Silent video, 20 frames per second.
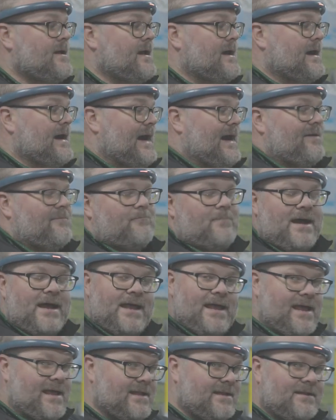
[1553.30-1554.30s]

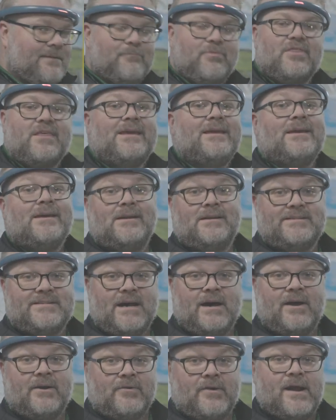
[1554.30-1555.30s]
I'm thinking a
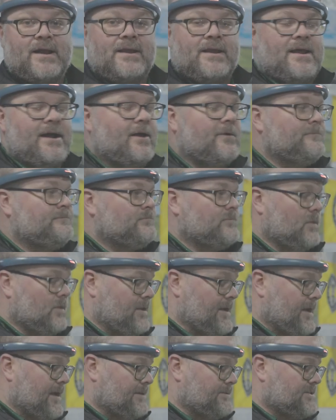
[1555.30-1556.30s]
ton right now.
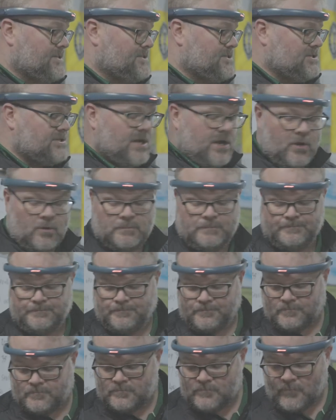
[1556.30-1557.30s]
Okay, so
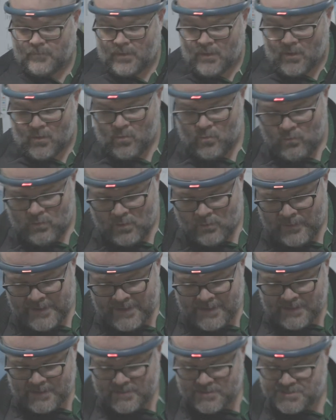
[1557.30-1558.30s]
what we
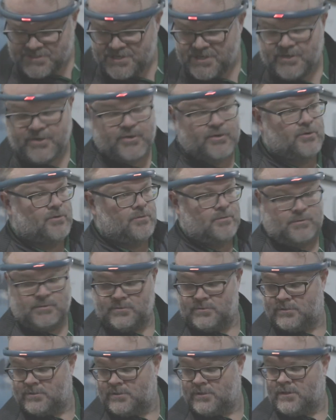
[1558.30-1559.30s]
can do
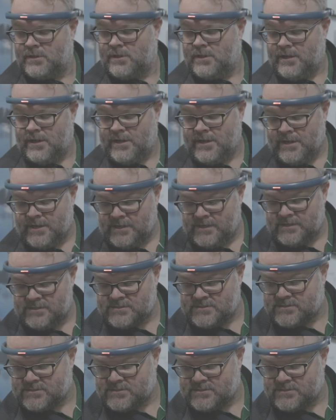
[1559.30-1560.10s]
is